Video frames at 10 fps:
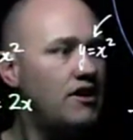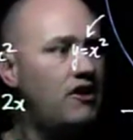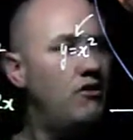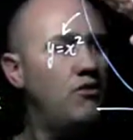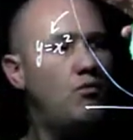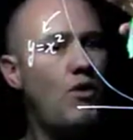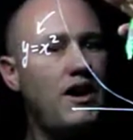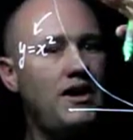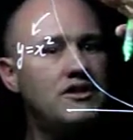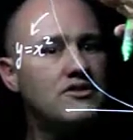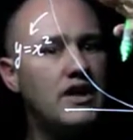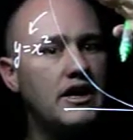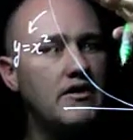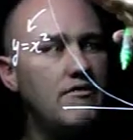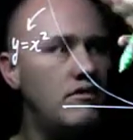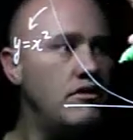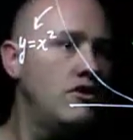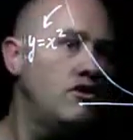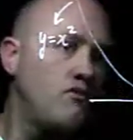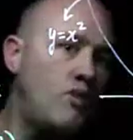know, one is negative,
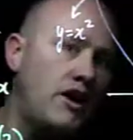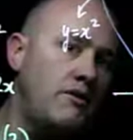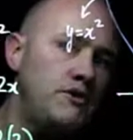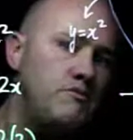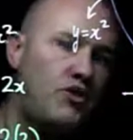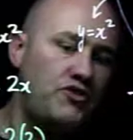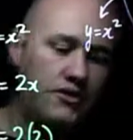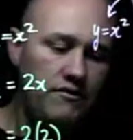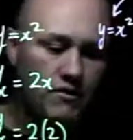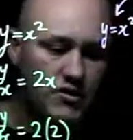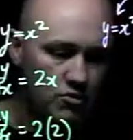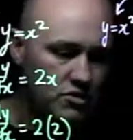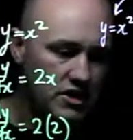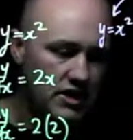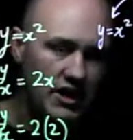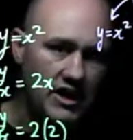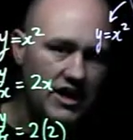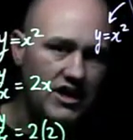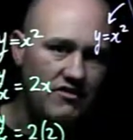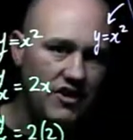one of them is positive, so we're going to get a
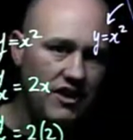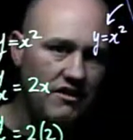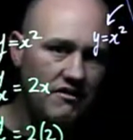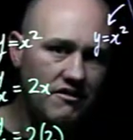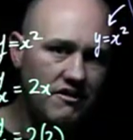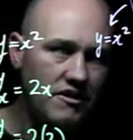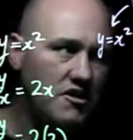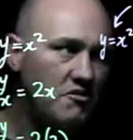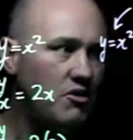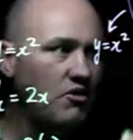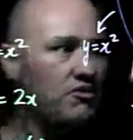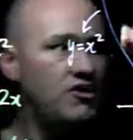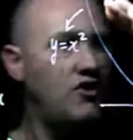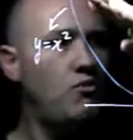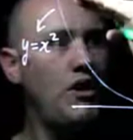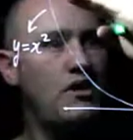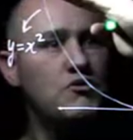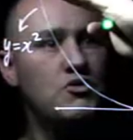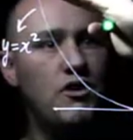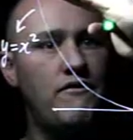negative there. But also, one of them is
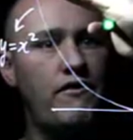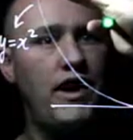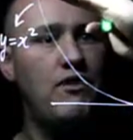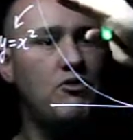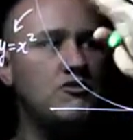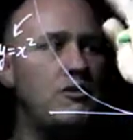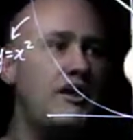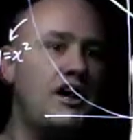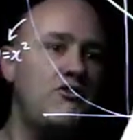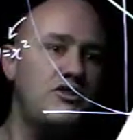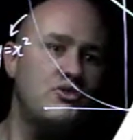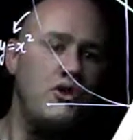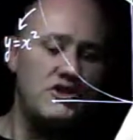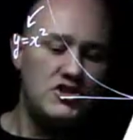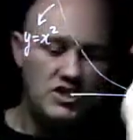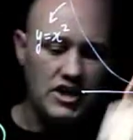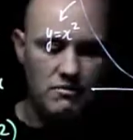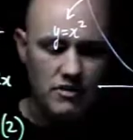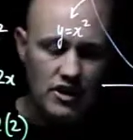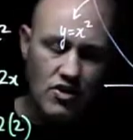quite flat, which means the other one's quite steep.
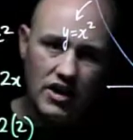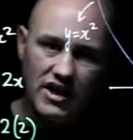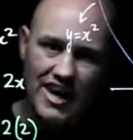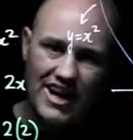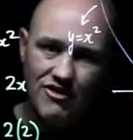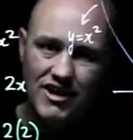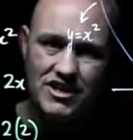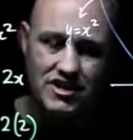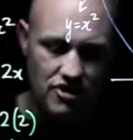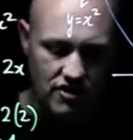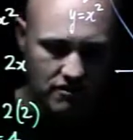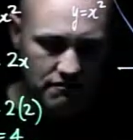They kind of counteract each other.